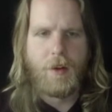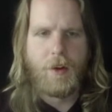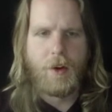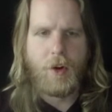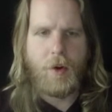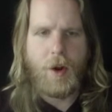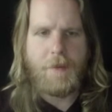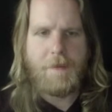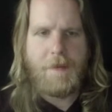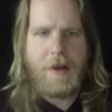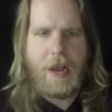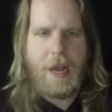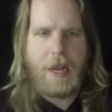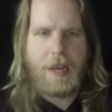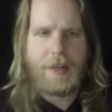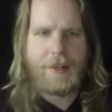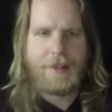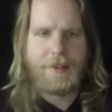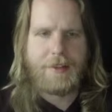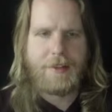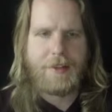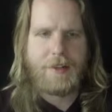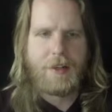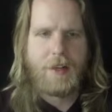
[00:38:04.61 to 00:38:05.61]
Great
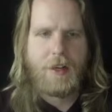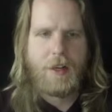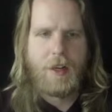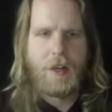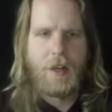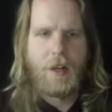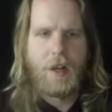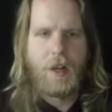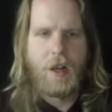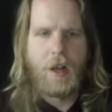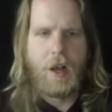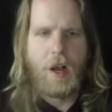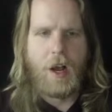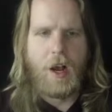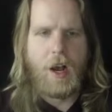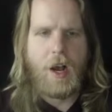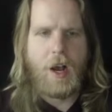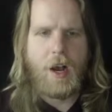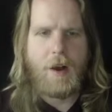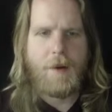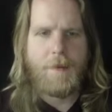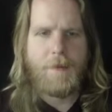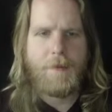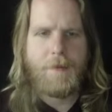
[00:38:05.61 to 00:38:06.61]
minds.
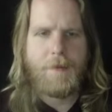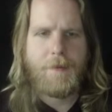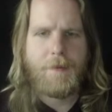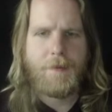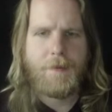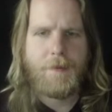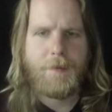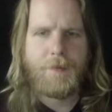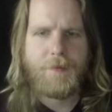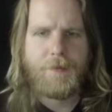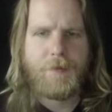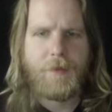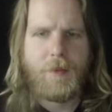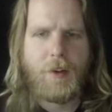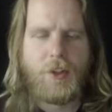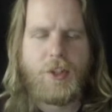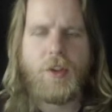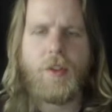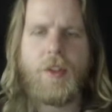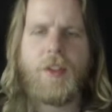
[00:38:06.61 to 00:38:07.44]
So